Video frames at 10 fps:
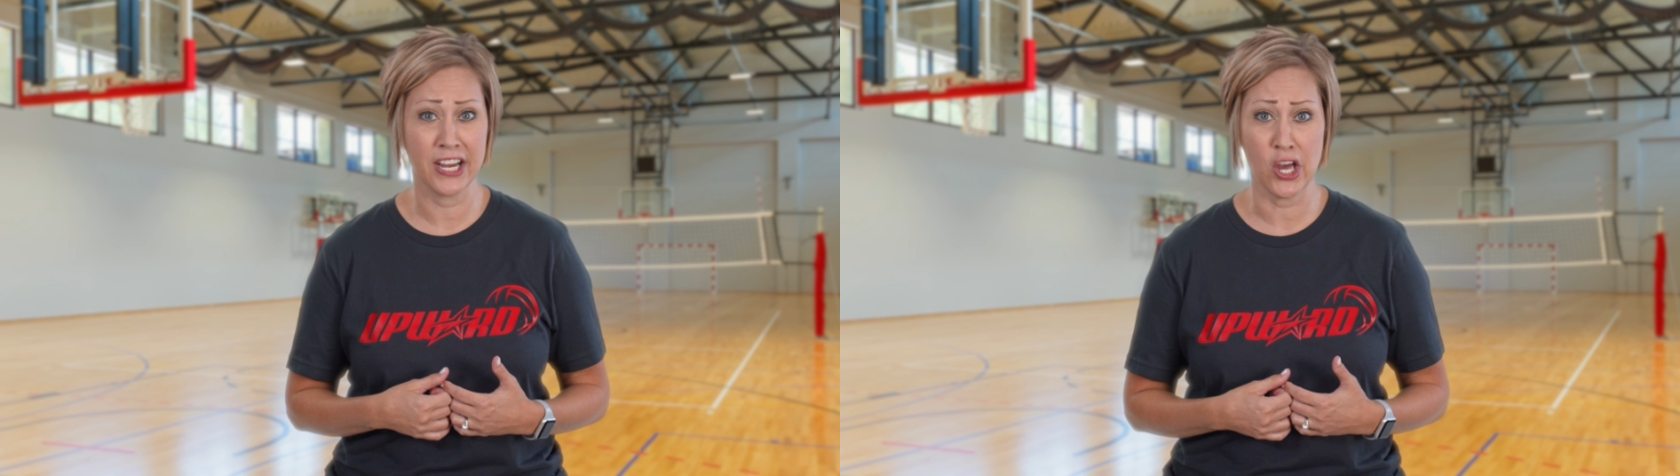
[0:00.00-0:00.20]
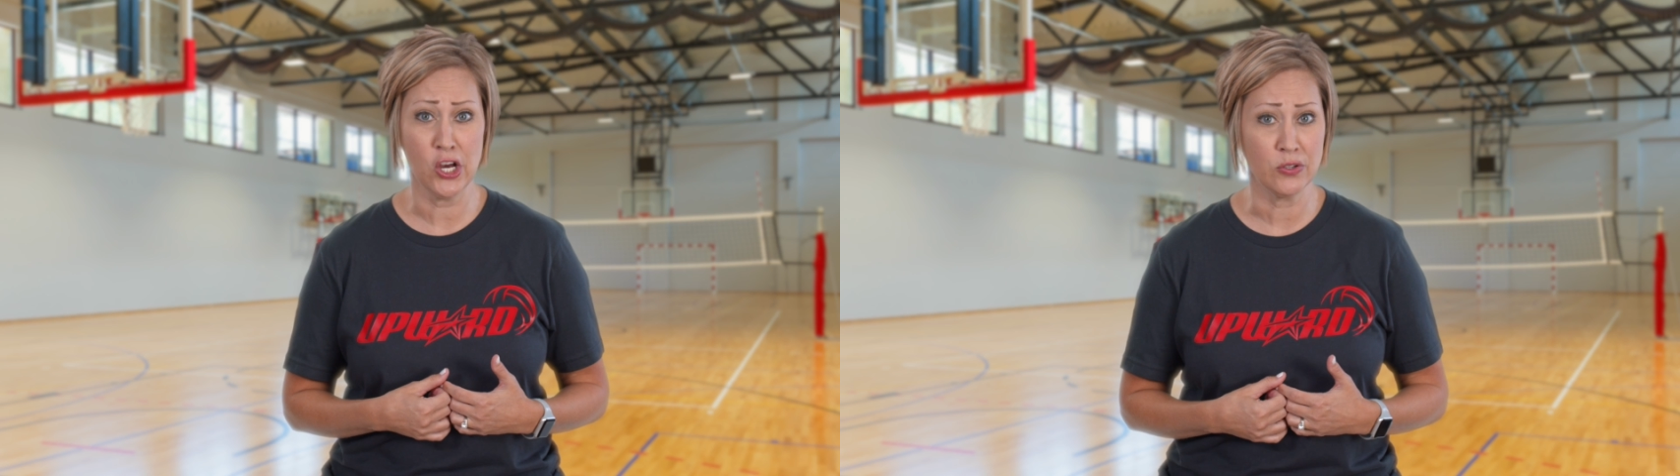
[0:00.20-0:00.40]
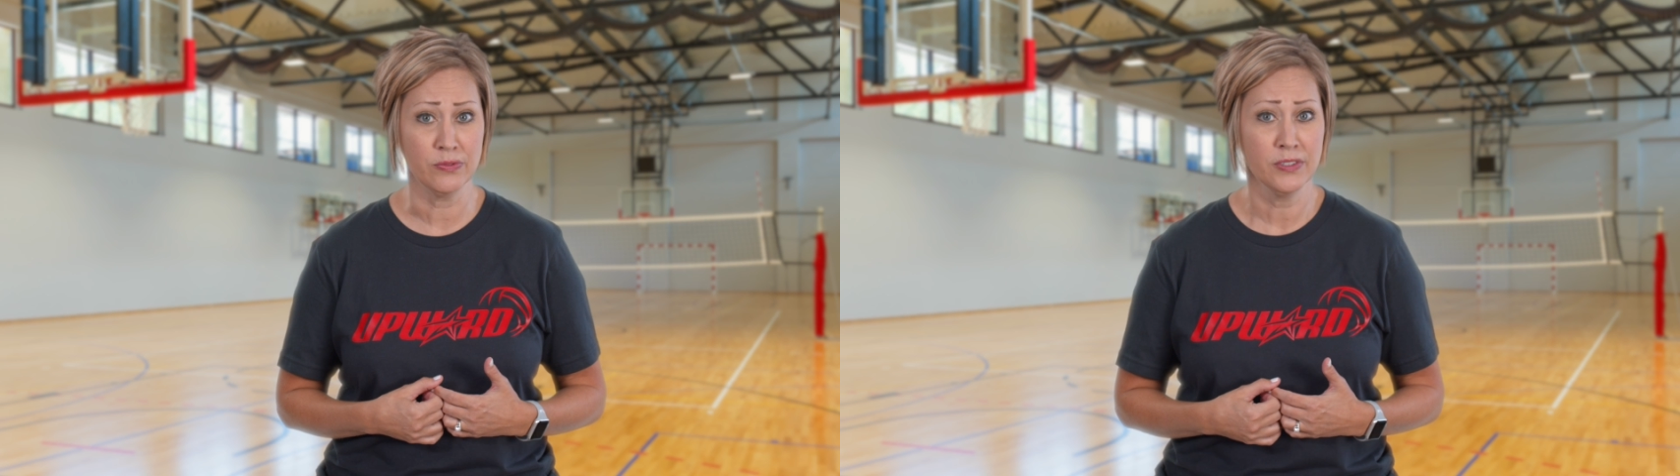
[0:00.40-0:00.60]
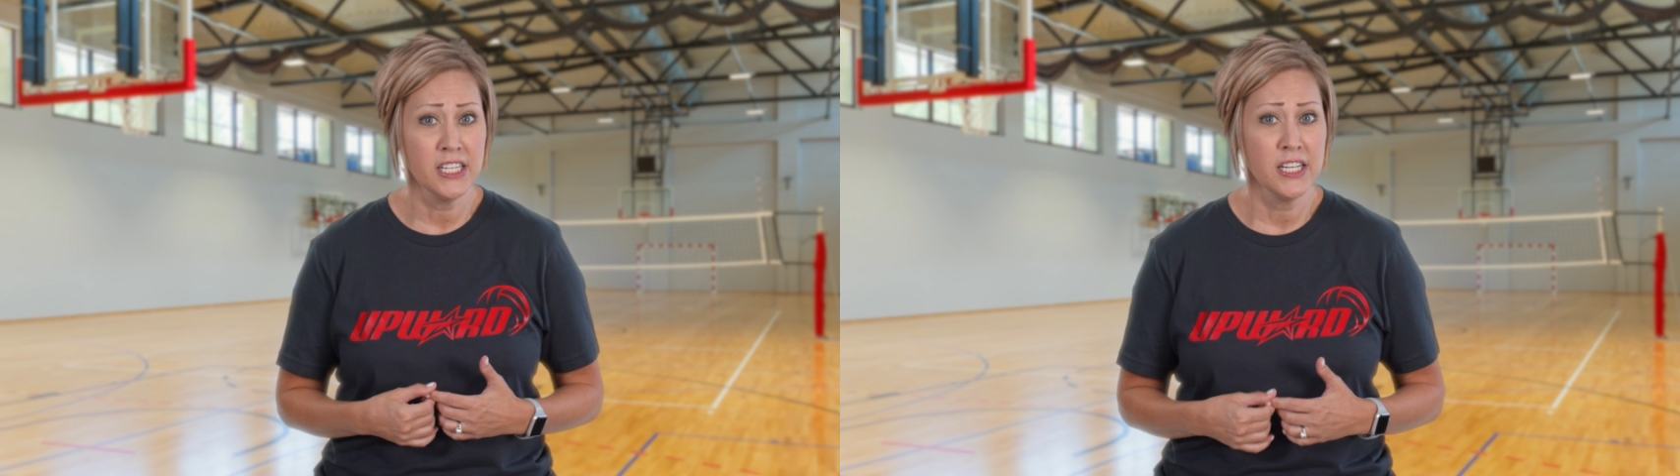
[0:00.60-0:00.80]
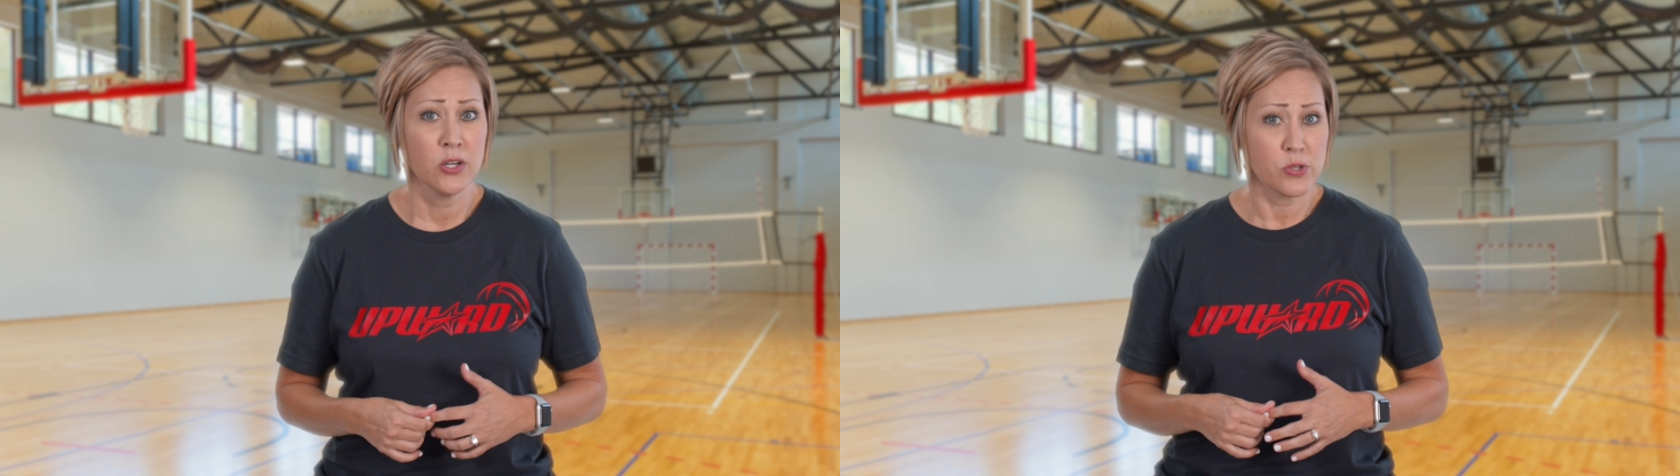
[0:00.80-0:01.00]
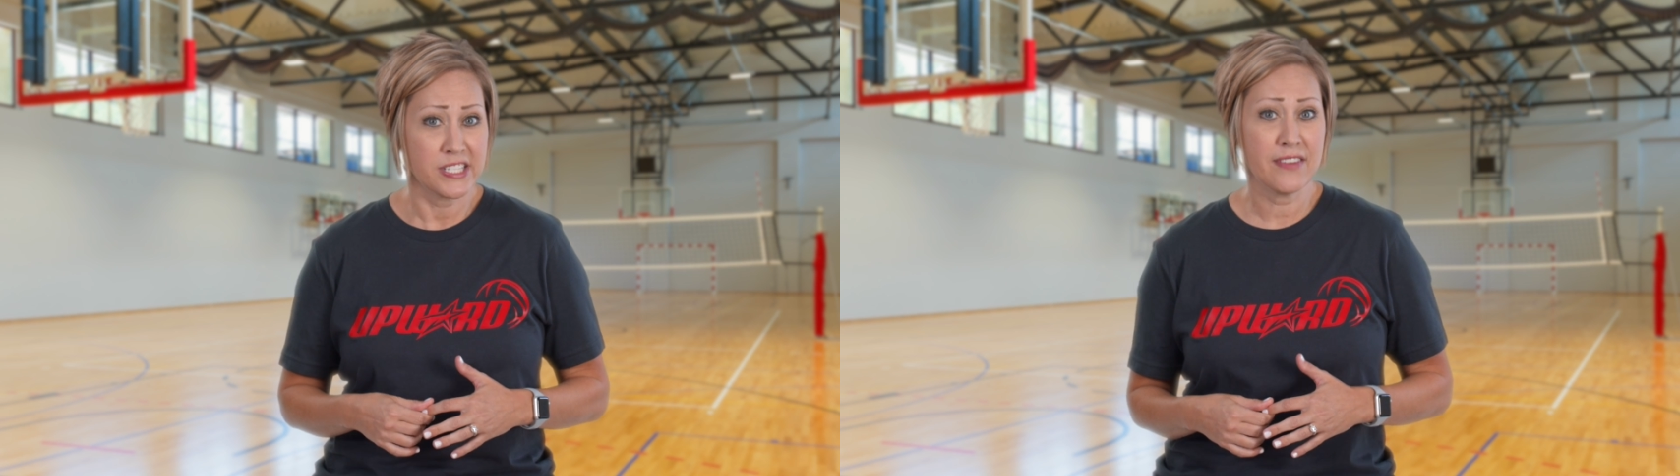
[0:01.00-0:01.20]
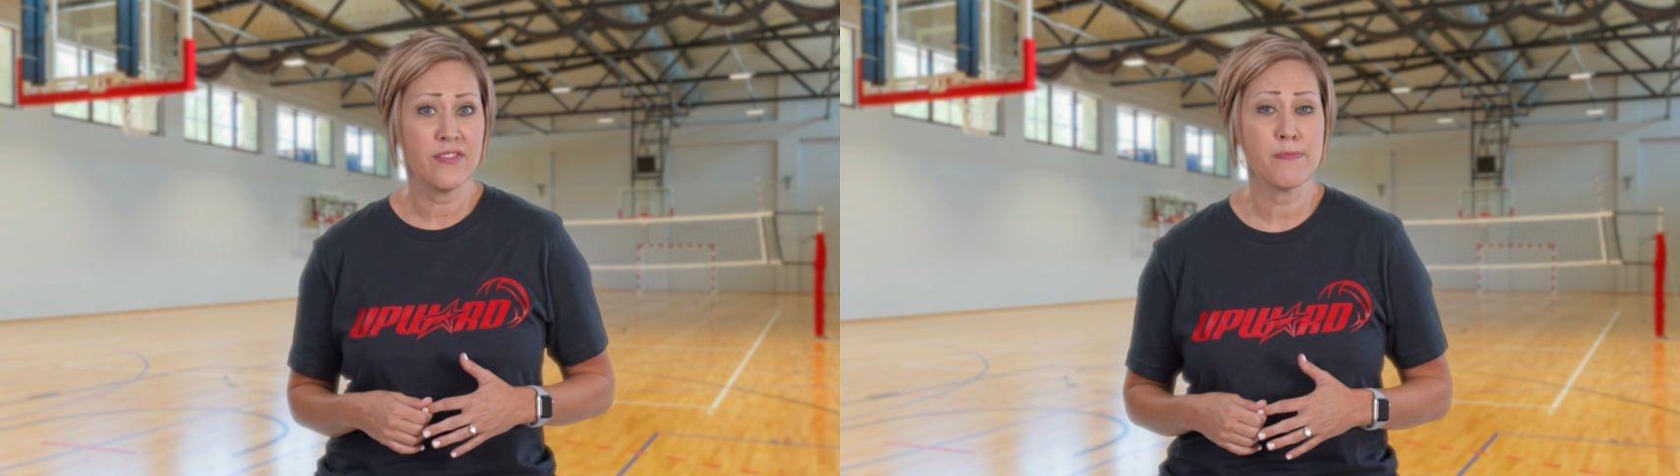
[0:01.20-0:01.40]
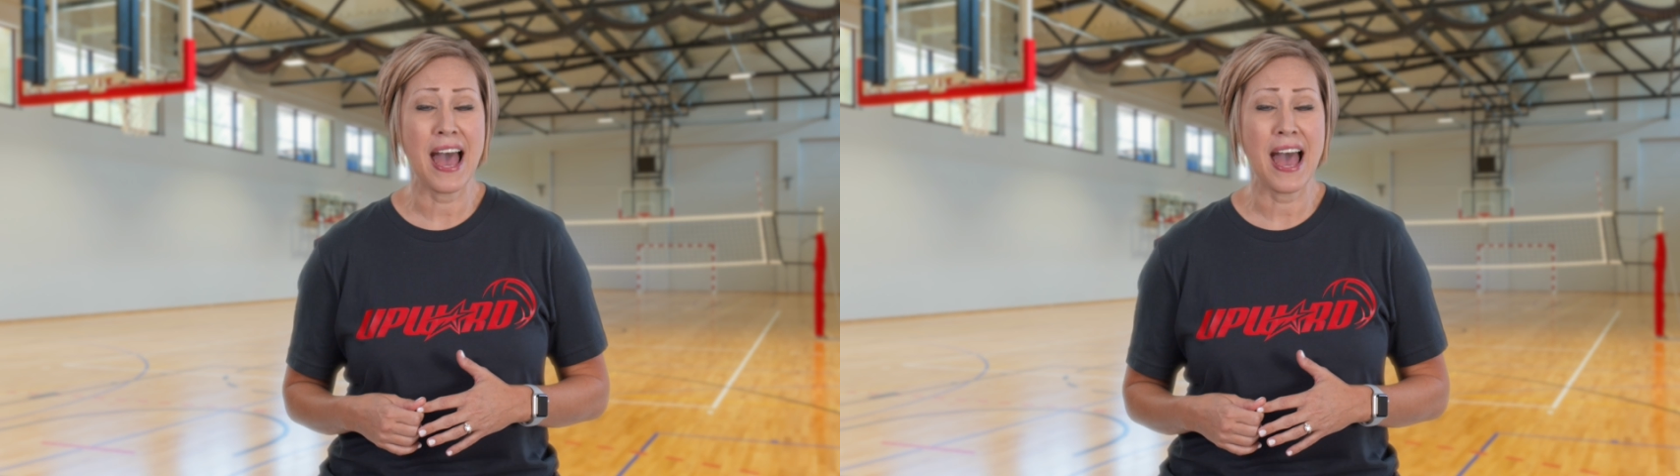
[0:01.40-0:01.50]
to go. Receiving